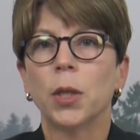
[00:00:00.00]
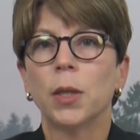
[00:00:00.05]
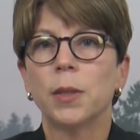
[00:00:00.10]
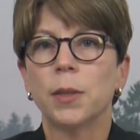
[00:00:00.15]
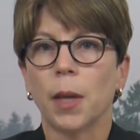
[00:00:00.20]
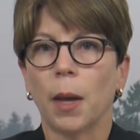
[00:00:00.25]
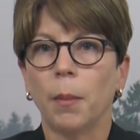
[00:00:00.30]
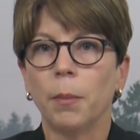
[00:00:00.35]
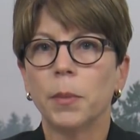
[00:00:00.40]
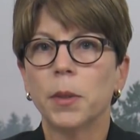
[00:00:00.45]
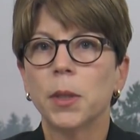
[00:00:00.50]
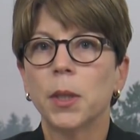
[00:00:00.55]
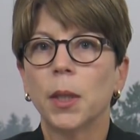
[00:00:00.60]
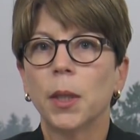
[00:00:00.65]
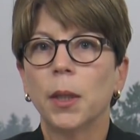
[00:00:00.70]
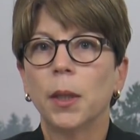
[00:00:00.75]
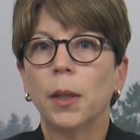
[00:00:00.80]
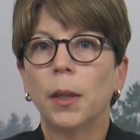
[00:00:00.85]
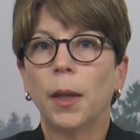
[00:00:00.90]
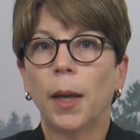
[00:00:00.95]
exempt
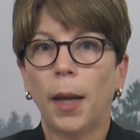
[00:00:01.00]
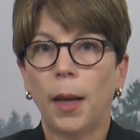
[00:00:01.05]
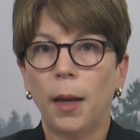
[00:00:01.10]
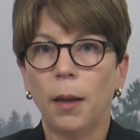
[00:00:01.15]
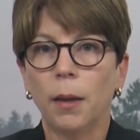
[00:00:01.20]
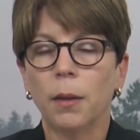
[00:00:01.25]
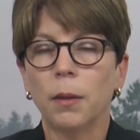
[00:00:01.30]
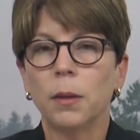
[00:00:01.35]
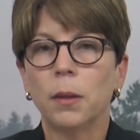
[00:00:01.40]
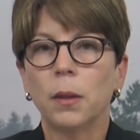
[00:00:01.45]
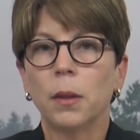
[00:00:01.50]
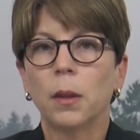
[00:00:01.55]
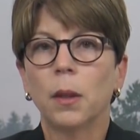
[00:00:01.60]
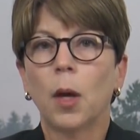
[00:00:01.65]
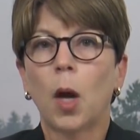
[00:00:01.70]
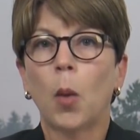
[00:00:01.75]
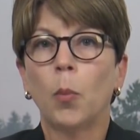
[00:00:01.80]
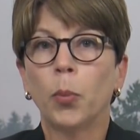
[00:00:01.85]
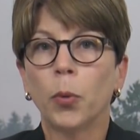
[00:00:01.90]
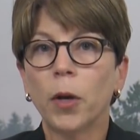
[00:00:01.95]
and
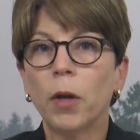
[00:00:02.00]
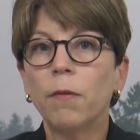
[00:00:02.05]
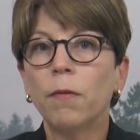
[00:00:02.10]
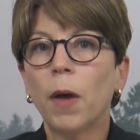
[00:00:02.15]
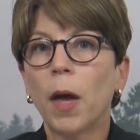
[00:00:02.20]
a brief